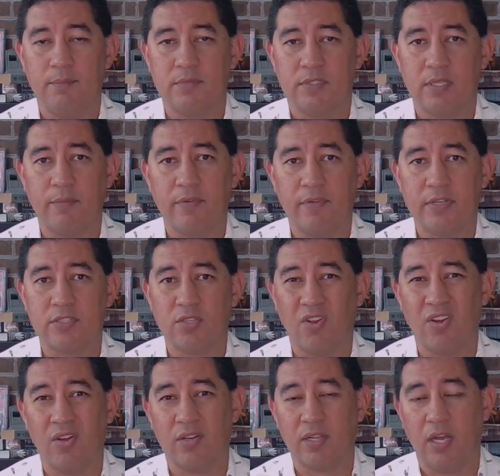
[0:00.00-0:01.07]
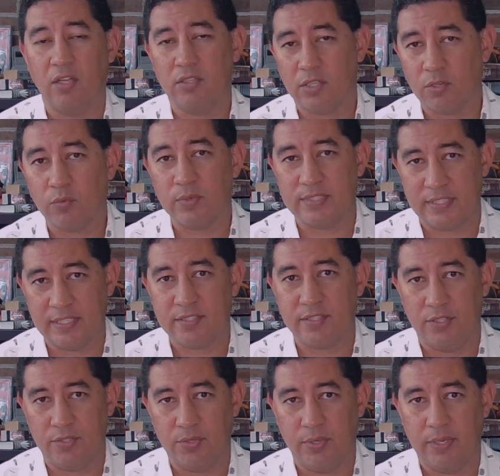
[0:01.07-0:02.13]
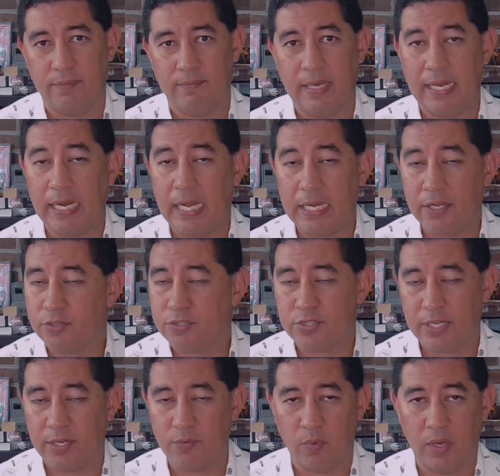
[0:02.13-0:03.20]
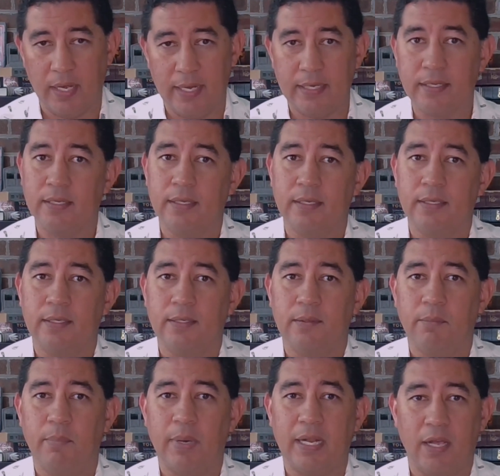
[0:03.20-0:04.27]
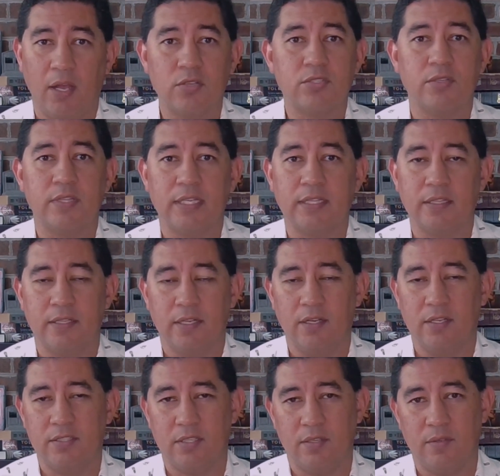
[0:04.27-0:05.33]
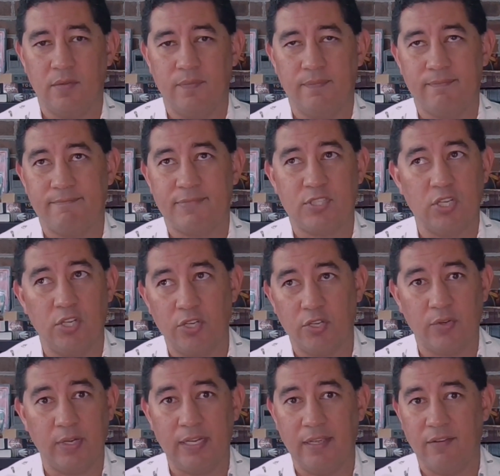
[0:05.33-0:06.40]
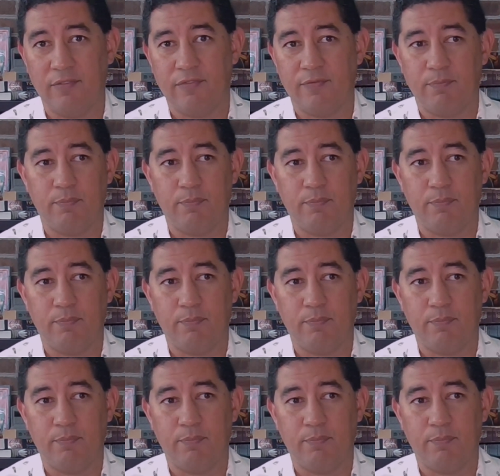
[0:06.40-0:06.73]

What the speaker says: Some of us are a little resistant to it, and I understand why. But I also think that there is a certain degree of